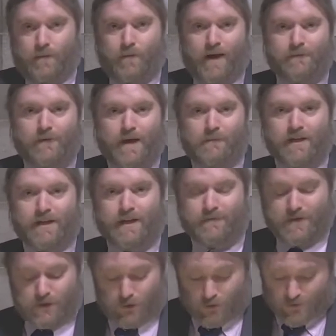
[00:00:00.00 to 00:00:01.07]
My family
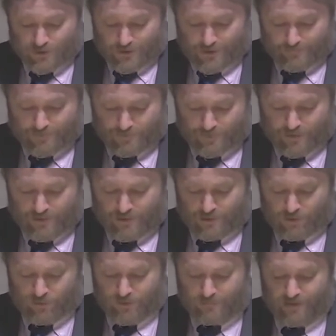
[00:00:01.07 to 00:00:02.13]
lives close enough to
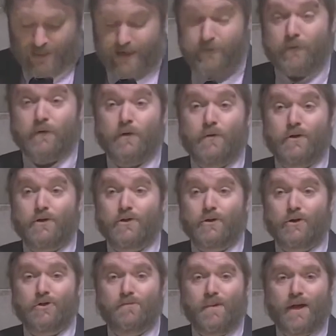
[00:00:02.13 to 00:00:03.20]
PCUM that I have a view of the
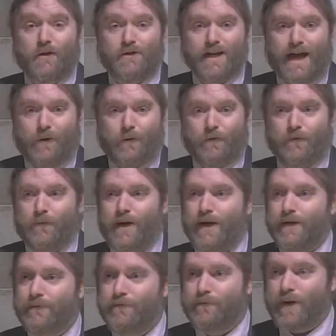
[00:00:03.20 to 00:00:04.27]
church bell tower from
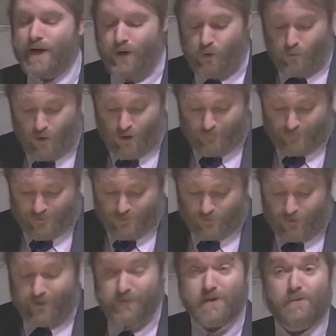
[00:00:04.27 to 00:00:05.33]
my home
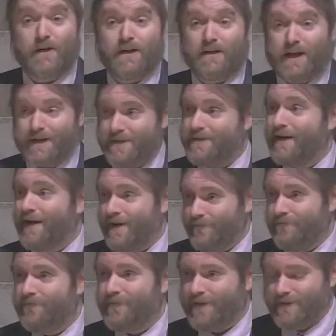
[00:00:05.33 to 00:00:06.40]
office, where I've spent a lot of
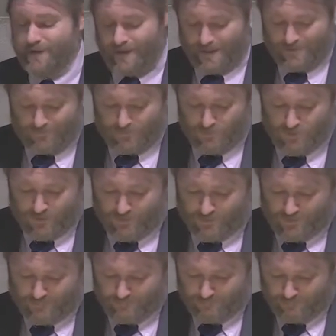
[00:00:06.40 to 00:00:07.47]
time in the last few
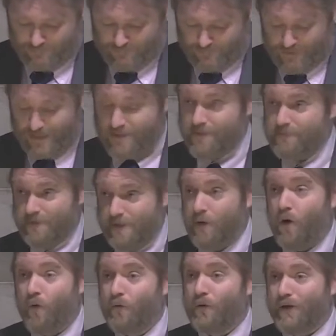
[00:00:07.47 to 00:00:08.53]
months,
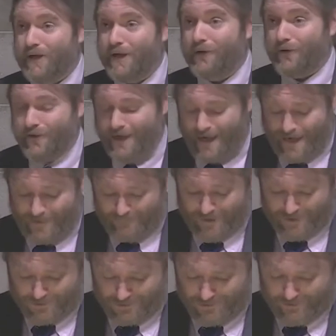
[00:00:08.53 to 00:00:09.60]
over a year and a half,
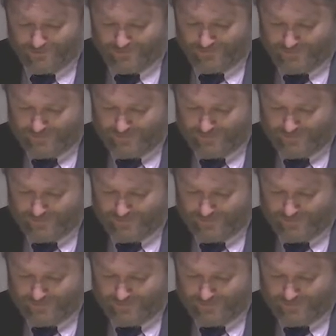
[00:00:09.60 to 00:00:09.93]
actually.